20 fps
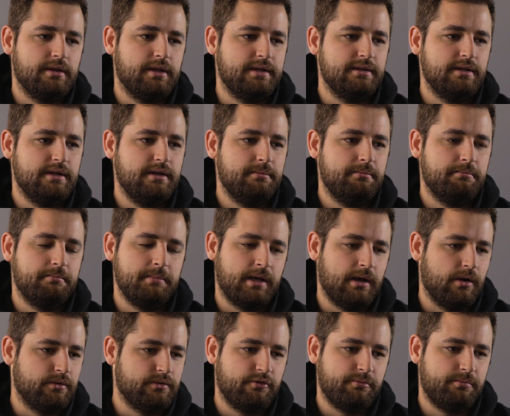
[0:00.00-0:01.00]
lately,
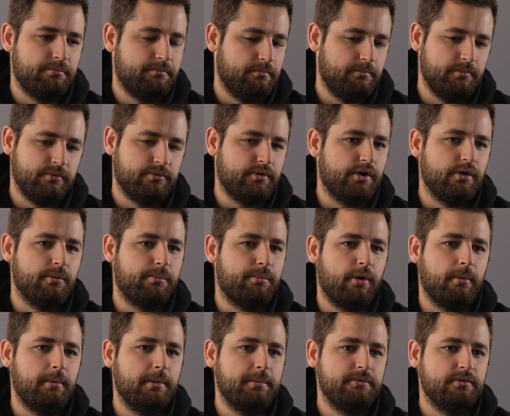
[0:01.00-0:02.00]
because of internal
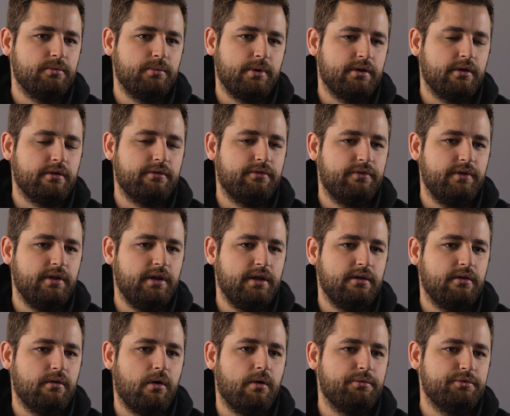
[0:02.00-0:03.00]
problems, we're not
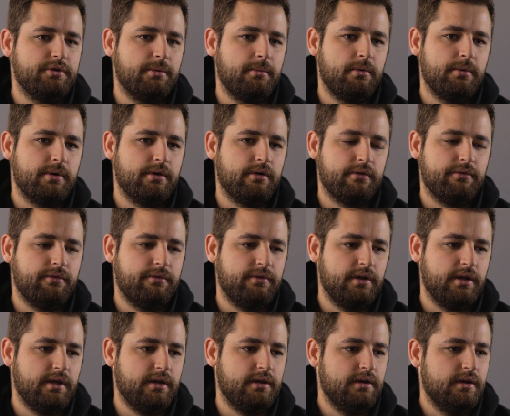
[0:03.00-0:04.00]
feeling comfortable, we're not
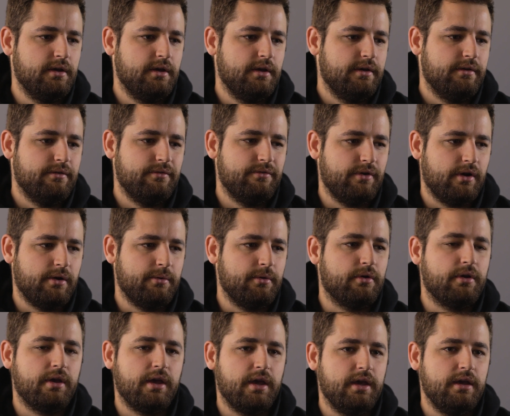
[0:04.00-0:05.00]
feeling very
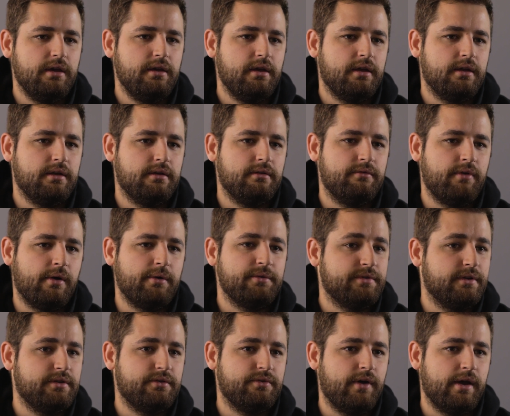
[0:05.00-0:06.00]
okay and very
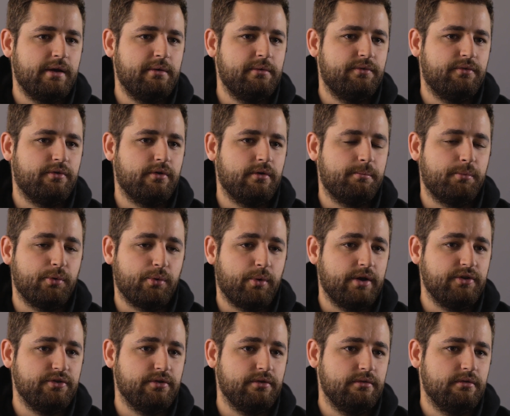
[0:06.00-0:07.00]
satisfied with our
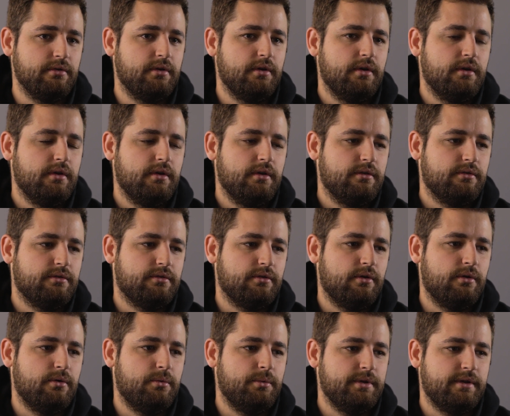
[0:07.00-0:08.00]
progression.
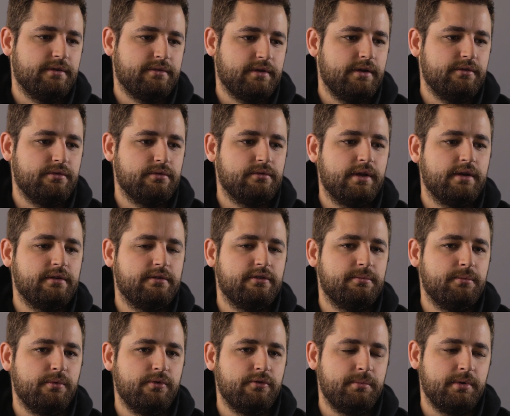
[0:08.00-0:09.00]
So we decided to take
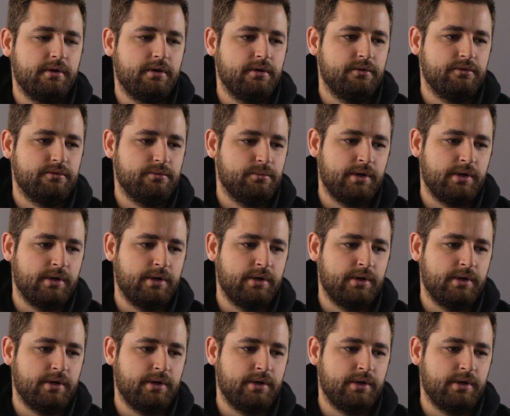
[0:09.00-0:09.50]
this move because